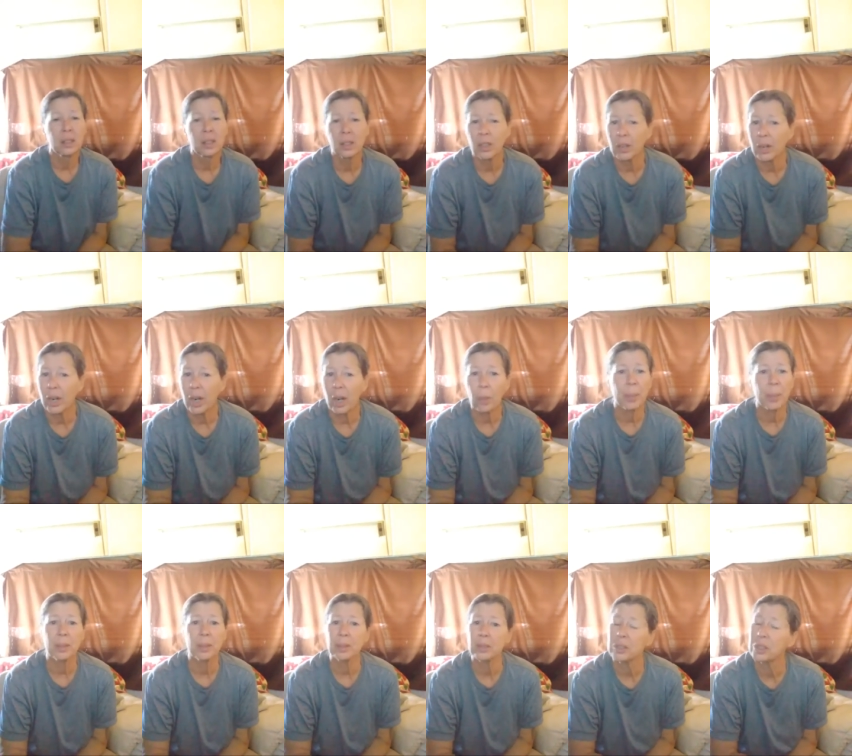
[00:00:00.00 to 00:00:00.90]
You're
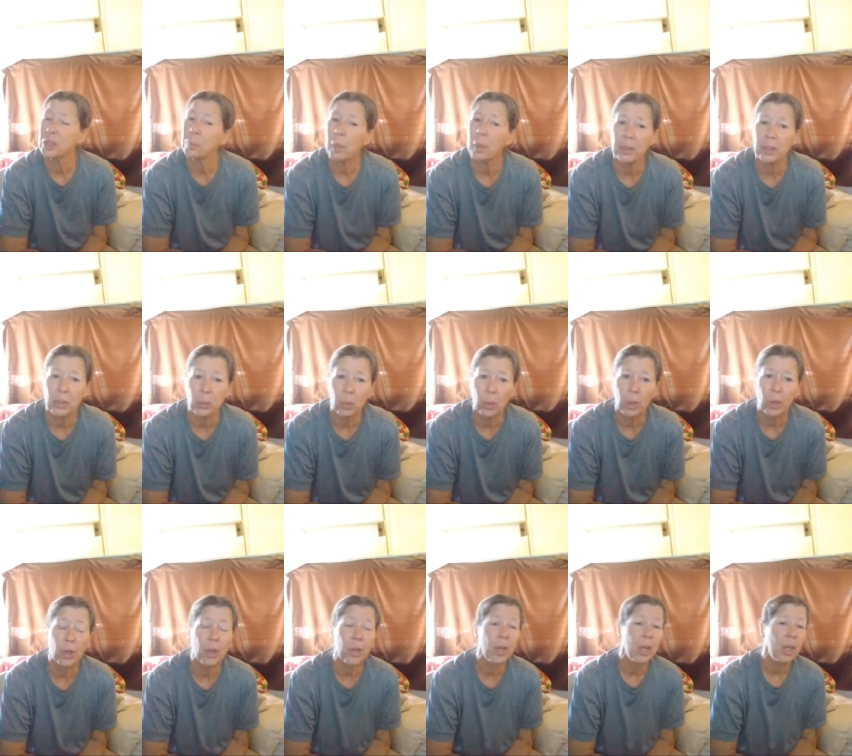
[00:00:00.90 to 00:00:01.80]
helping spread the
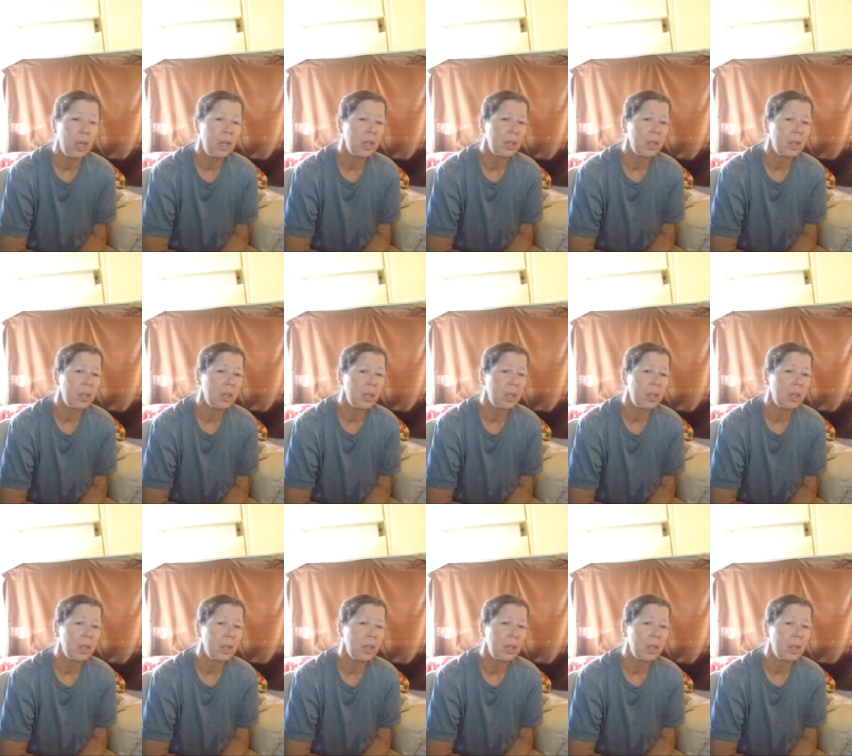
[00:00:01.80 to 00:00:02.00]
word.